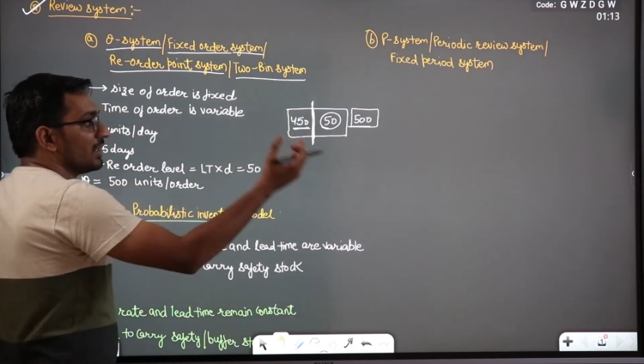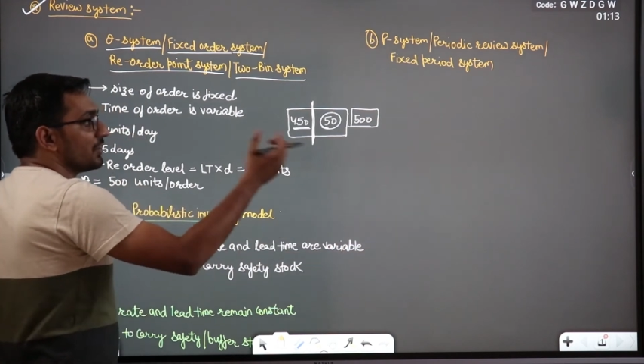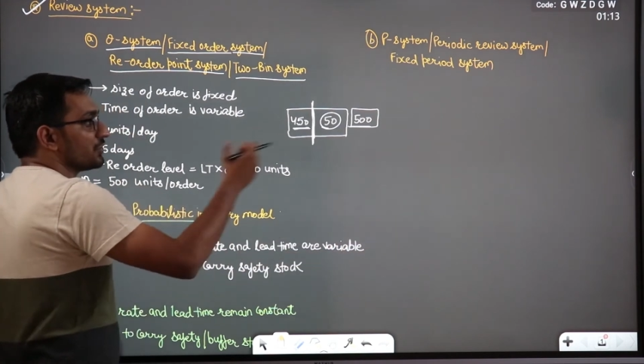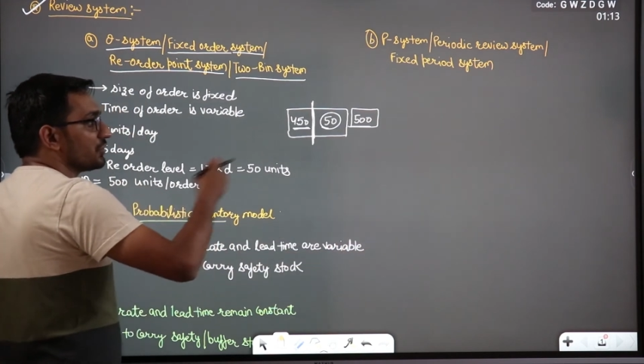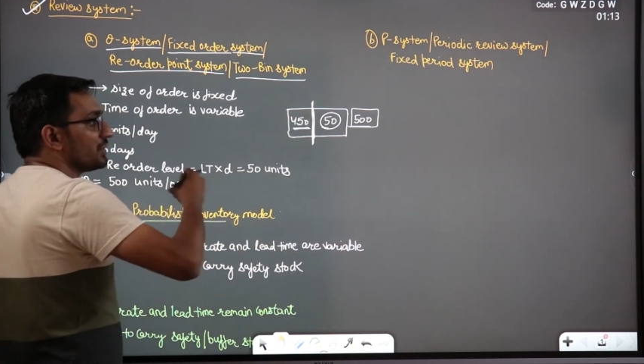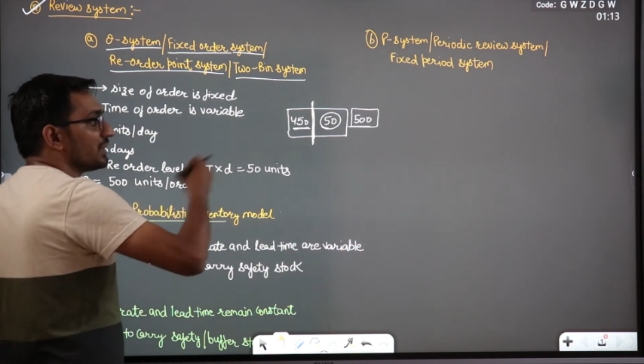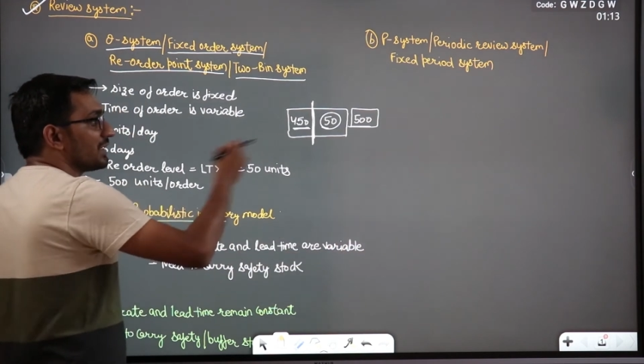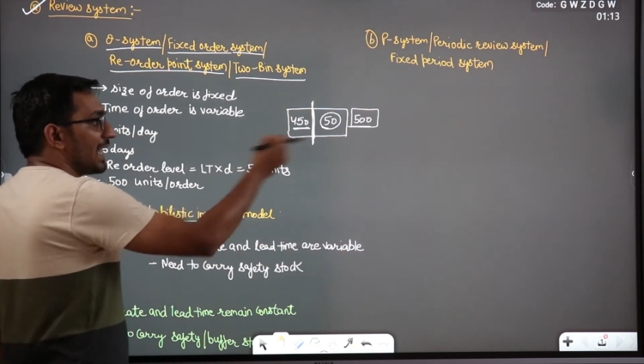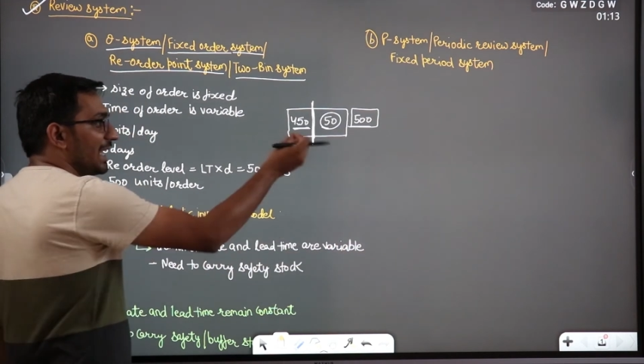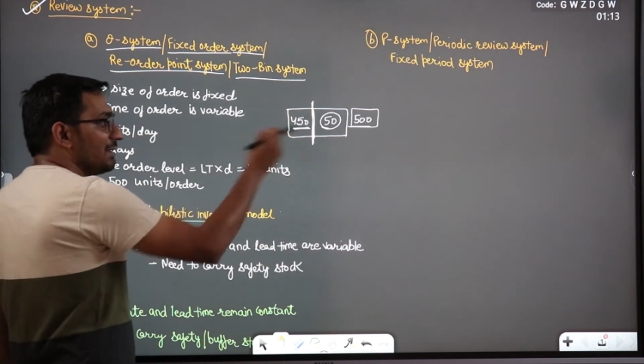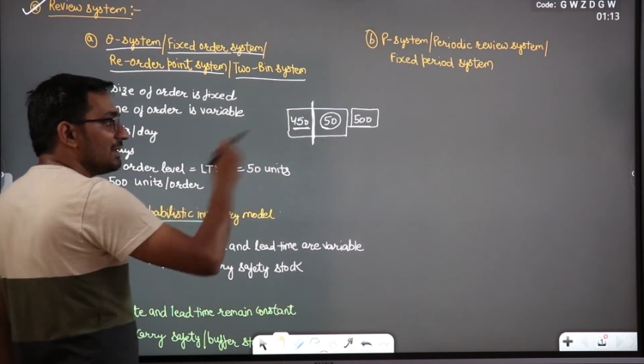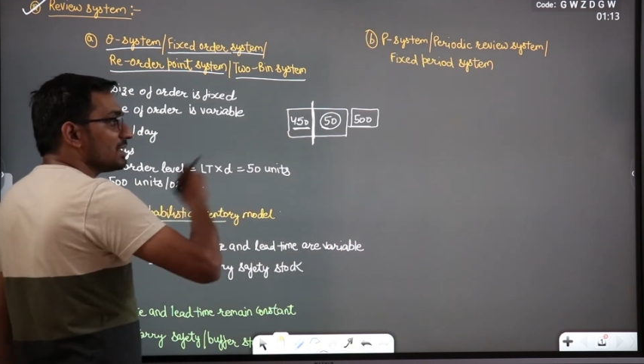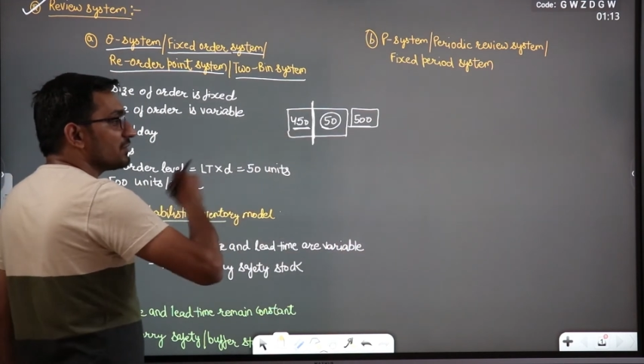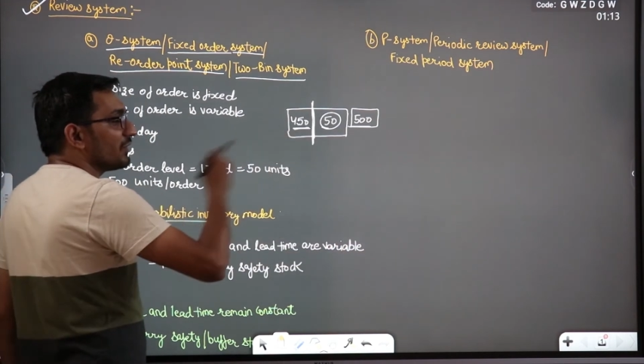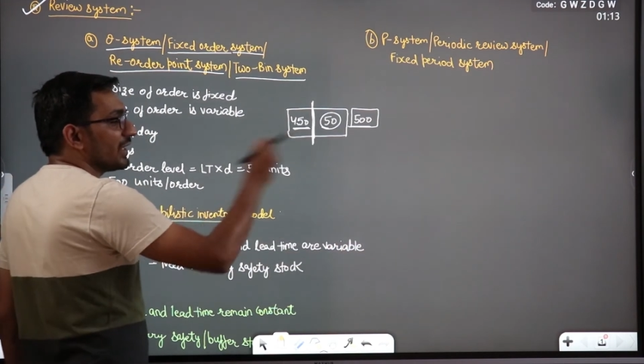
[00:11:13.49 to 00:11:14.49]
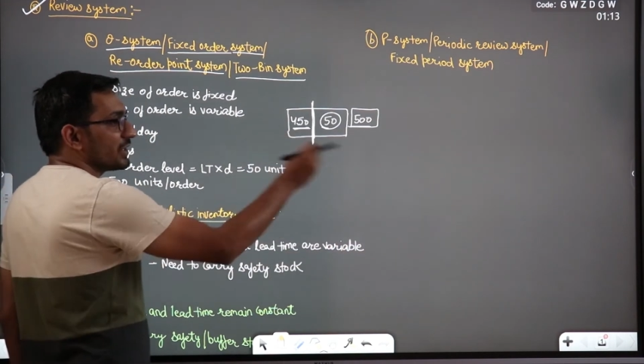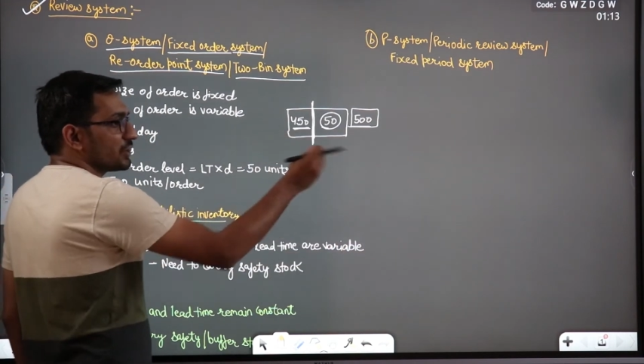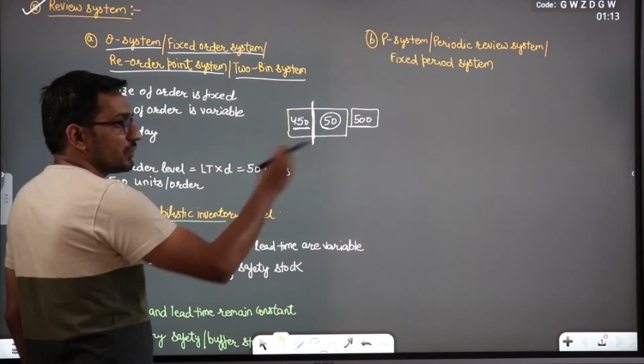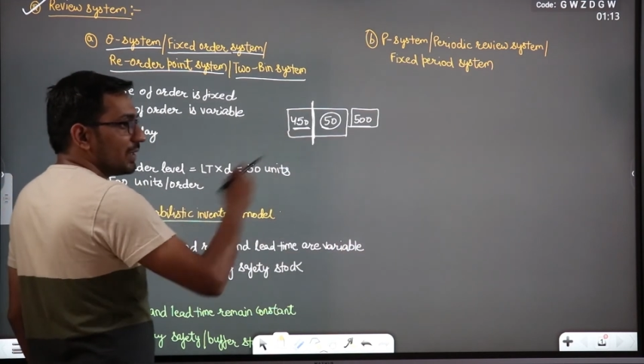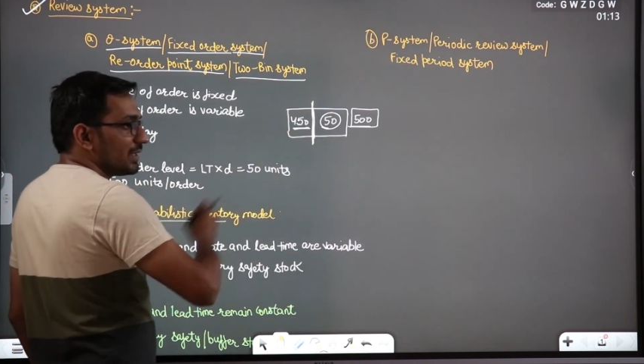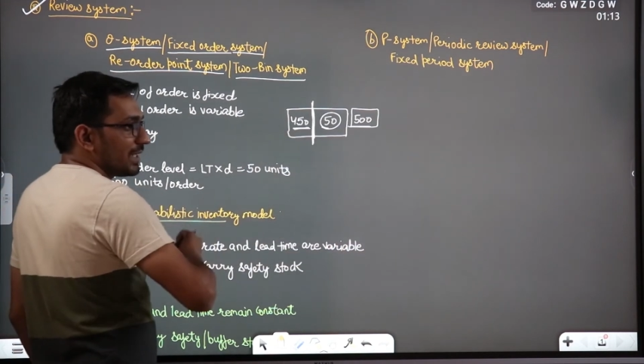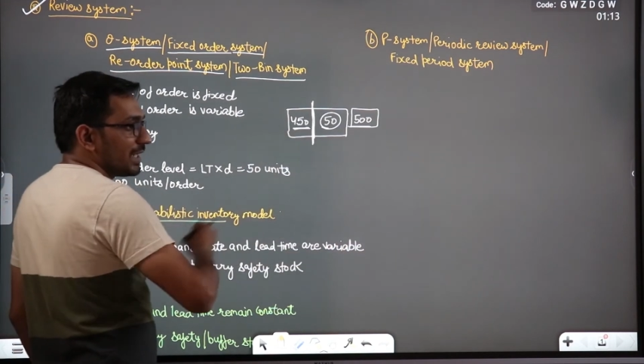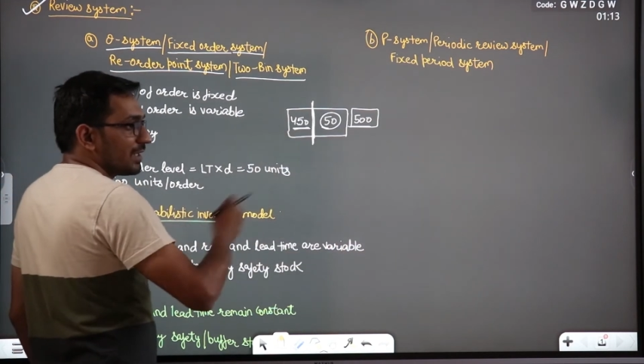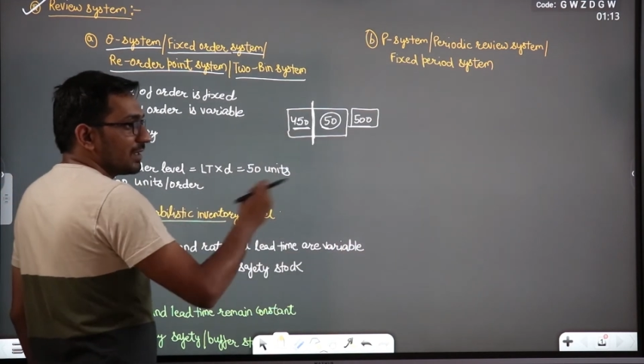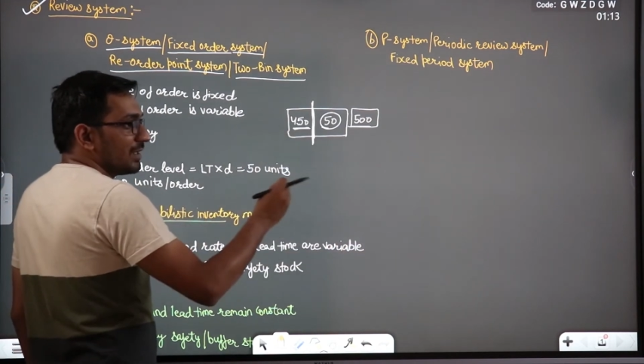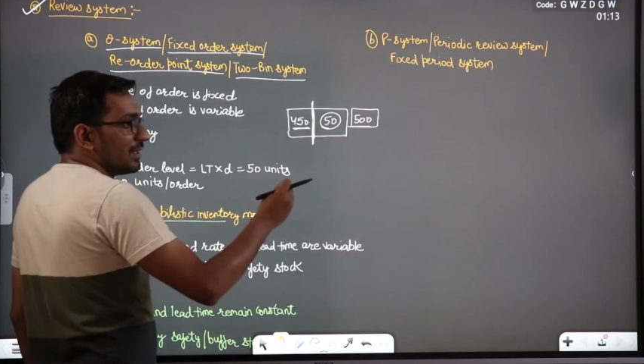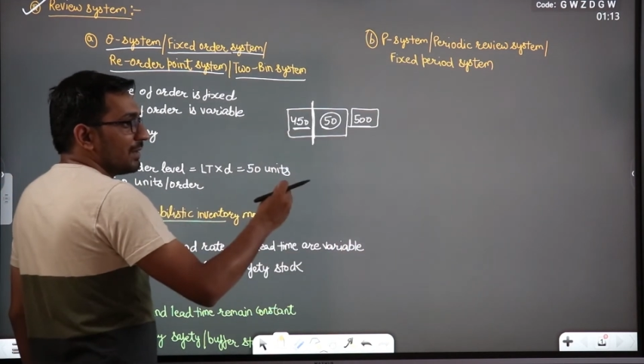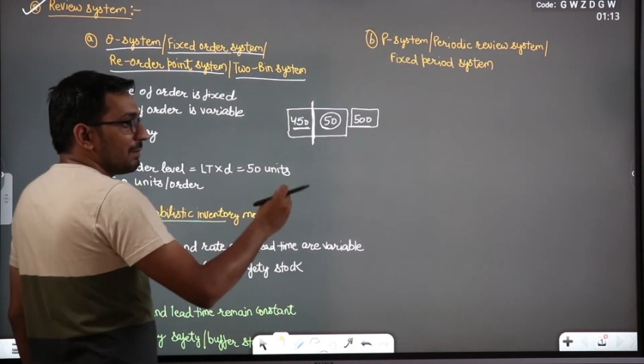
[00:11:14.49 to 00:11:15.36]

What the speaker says: So the time is fluctuating,